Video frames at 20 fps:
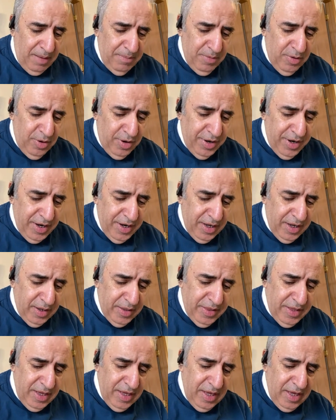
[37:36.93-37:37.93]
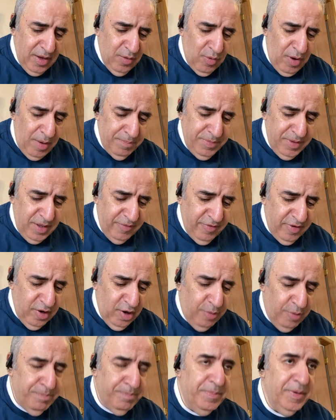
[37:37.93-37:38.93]
learning the web
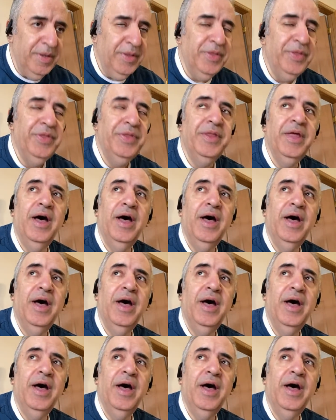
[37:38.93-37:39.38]
development